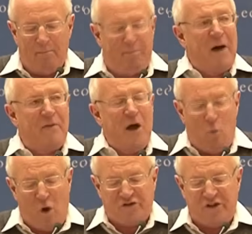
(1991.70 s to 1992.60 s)
But there
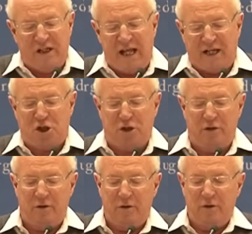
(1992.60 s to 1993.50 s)
was an
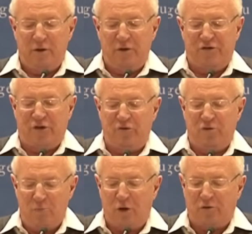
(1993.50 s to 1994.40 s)
election, so
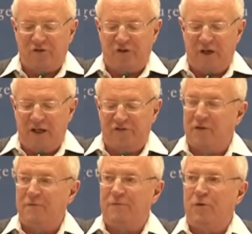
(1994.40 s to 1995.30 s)
democracy is
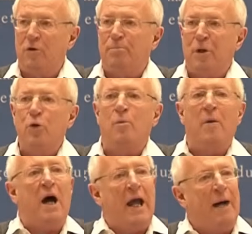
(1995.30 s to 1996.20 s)
in full
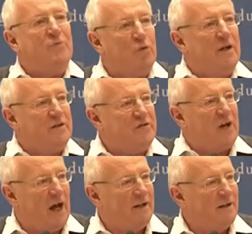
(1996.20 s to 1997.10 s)
bloom, I am to
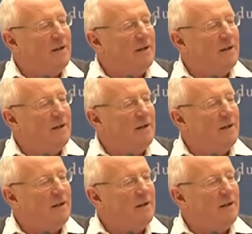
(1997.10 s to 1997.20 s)
understand.